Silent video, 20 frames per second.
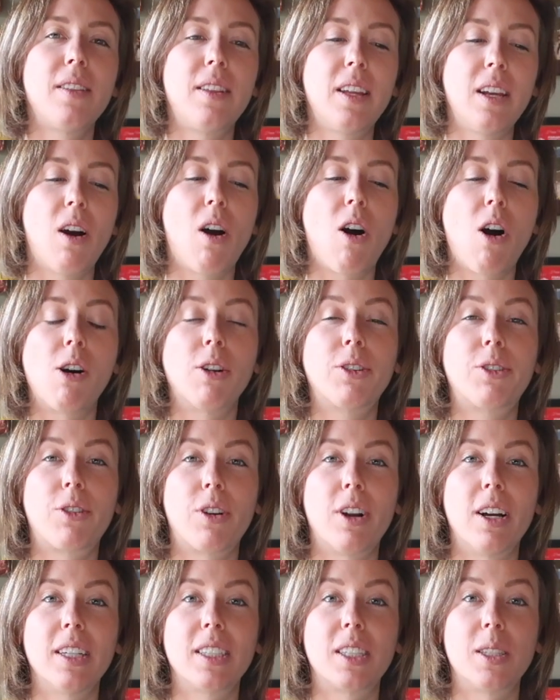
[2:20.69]
the
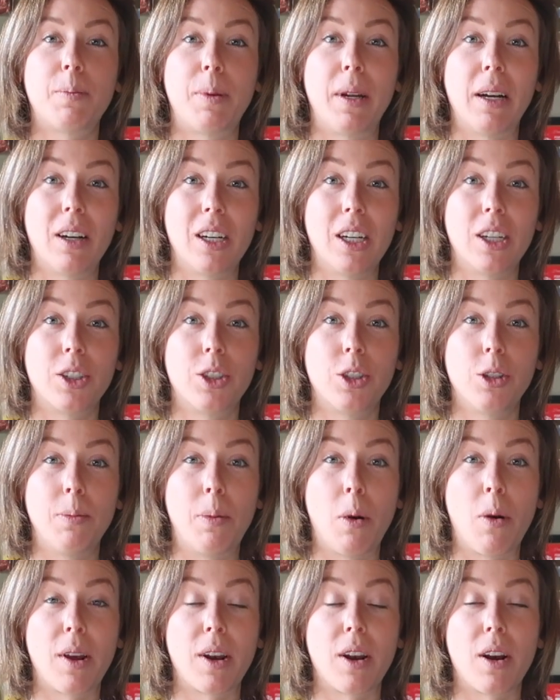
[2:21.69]
Ultra Superior
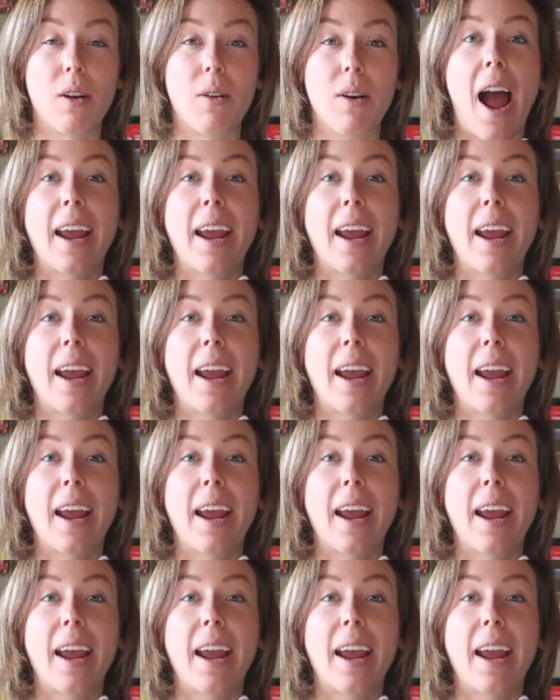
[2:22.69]
2.0.